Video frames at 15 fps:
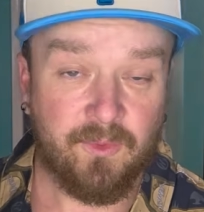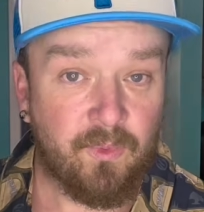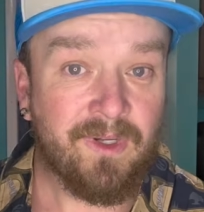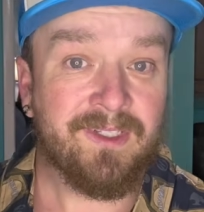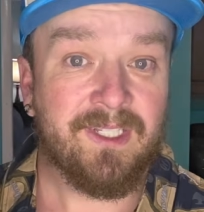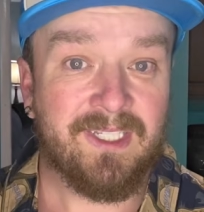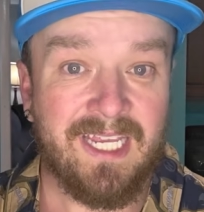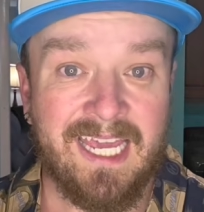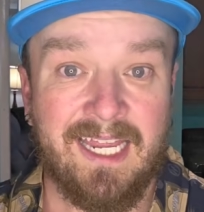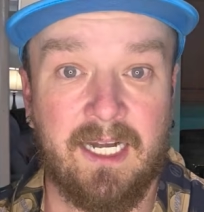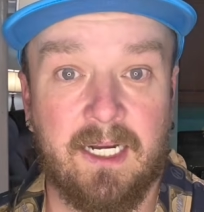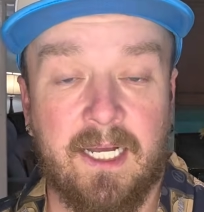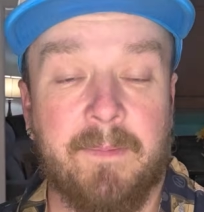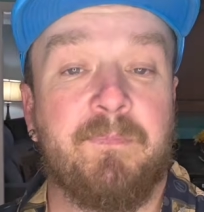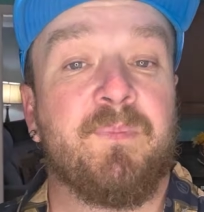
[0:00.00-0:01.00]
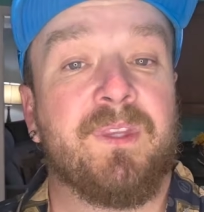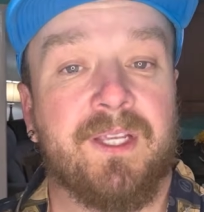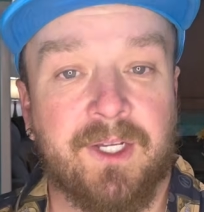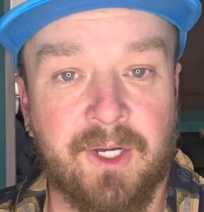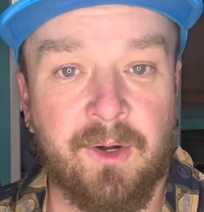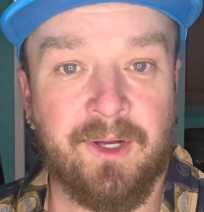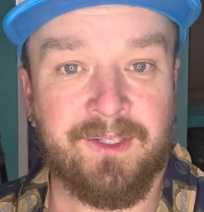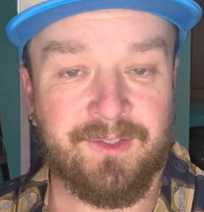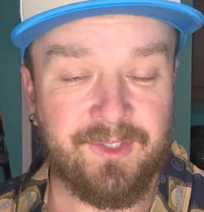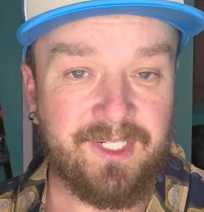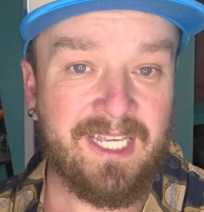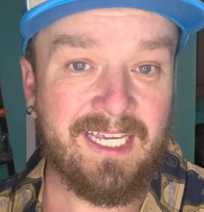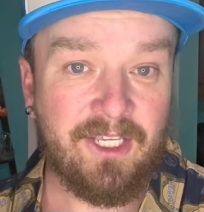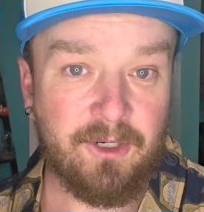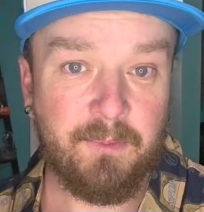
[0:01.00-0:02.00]
Once it's heated up, go ahead and
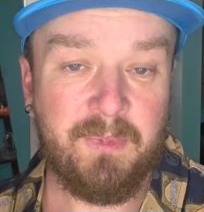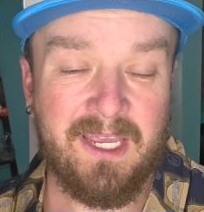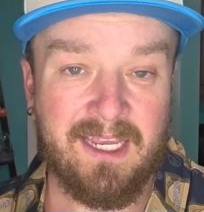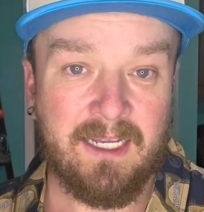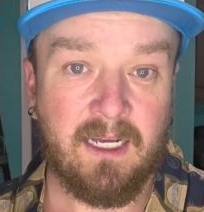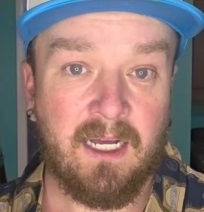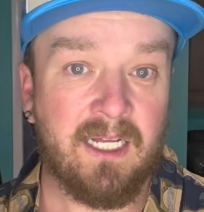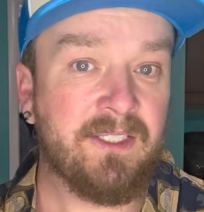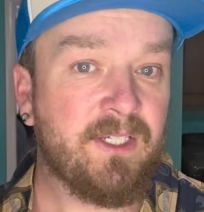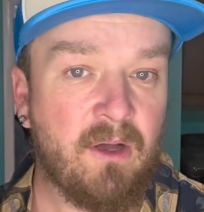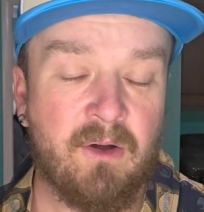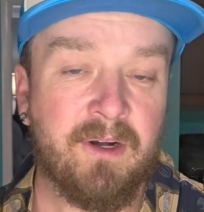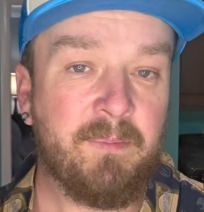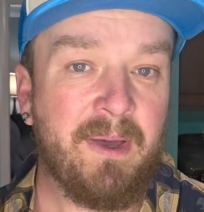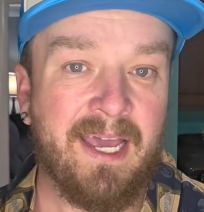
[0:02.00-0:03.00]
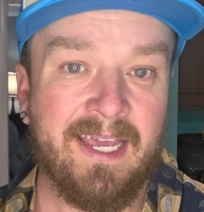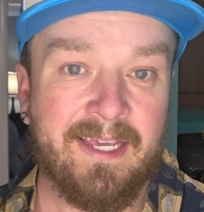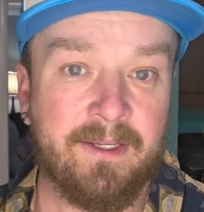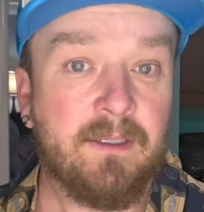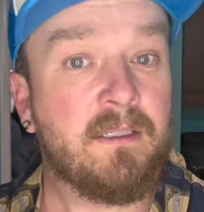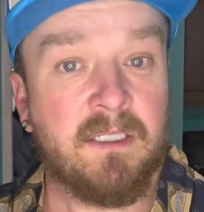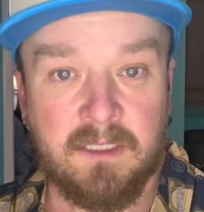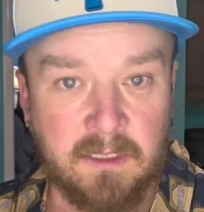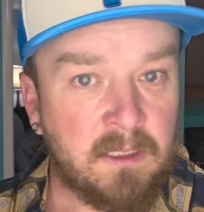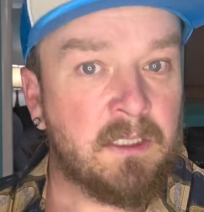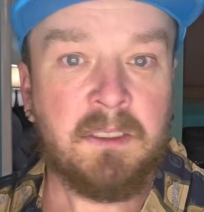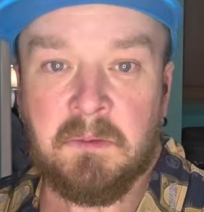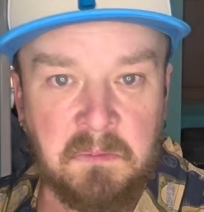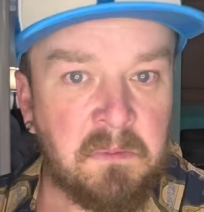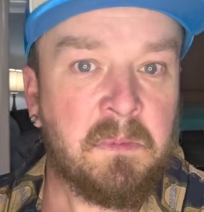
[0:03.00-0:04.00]
stick your pecans on a pan.
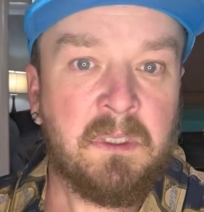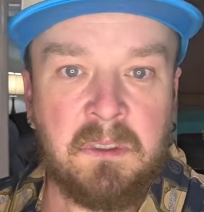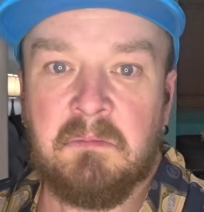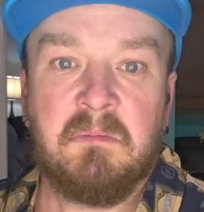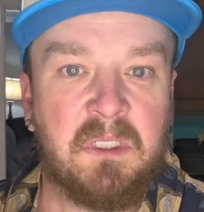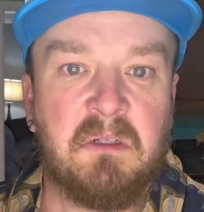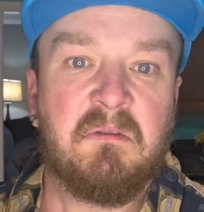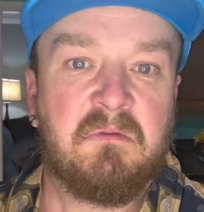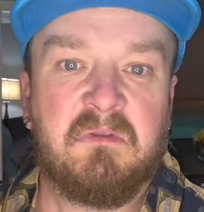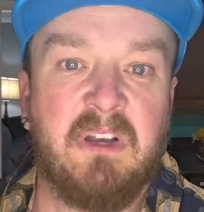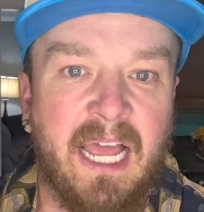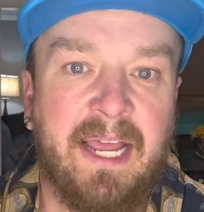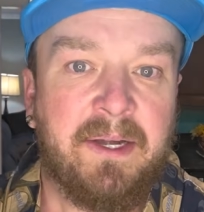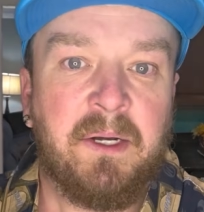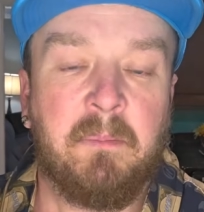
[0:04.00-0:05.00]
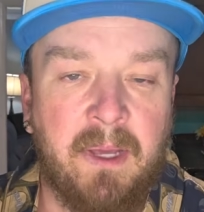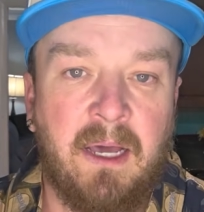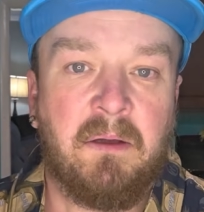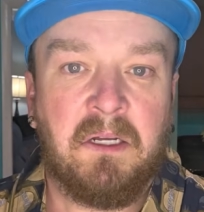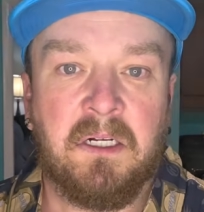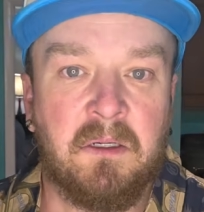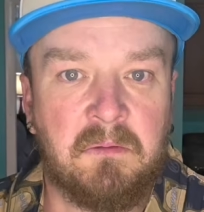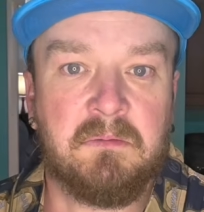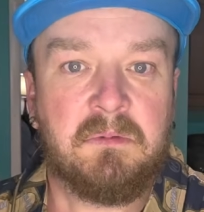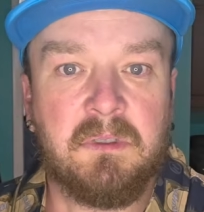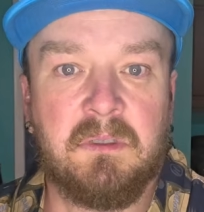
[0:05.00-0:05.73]
Flatten them out, you know.